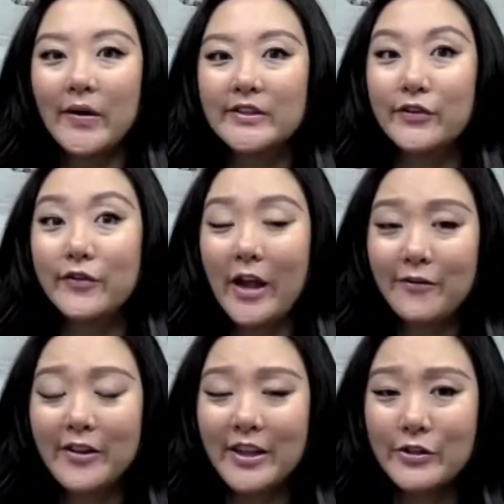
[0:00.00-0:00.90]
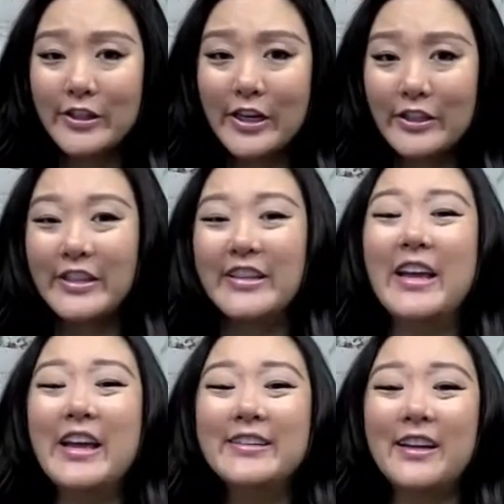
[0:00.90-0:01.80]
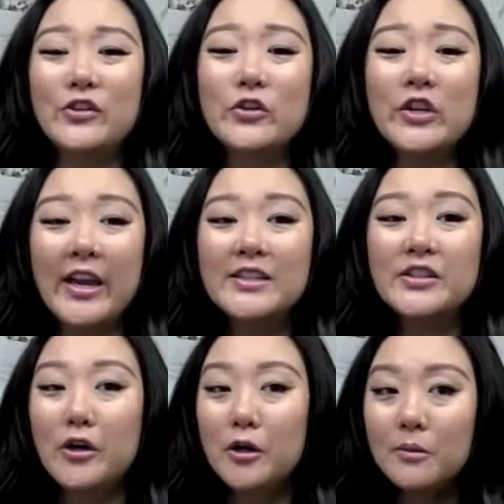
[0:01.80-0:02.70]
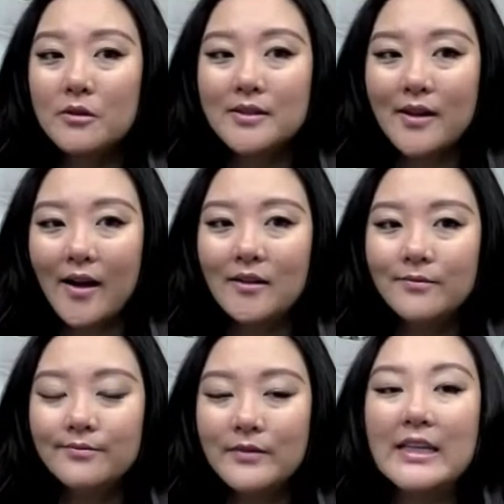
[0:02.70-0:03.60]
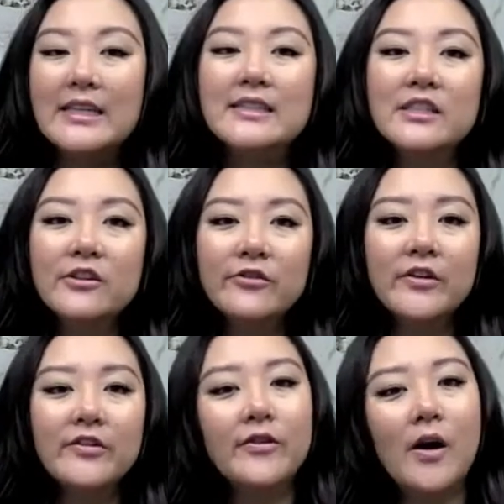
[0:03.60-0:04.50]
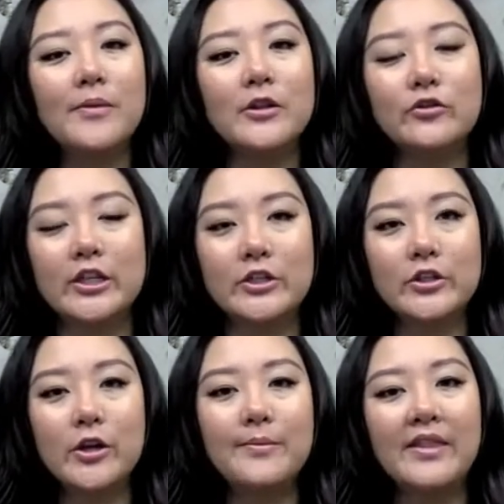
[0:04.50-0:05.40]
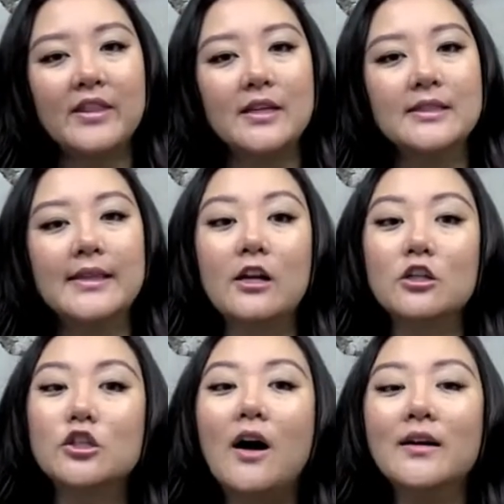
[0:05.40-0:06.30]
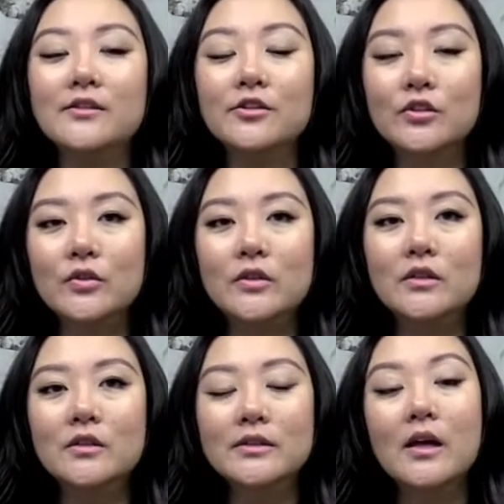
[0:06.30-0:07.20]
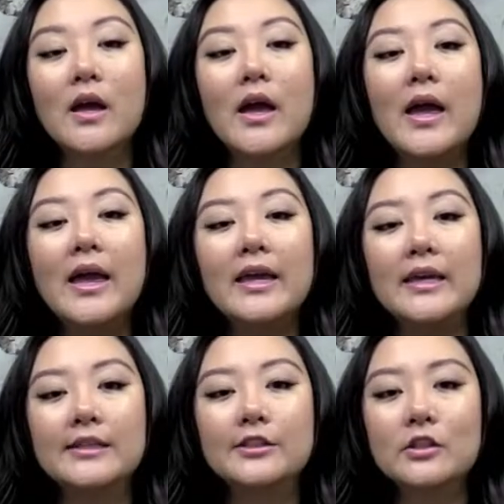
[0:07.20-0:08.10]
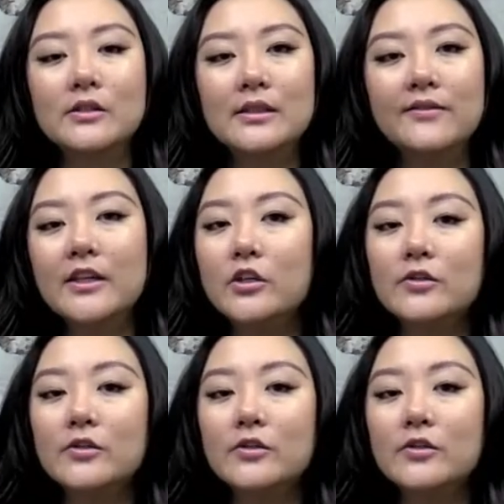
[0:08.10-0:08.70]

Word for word: All right, so for now for the introduction, Doctor Chang's herbal style is different from the traditional methods that are taught in schools. He exclusively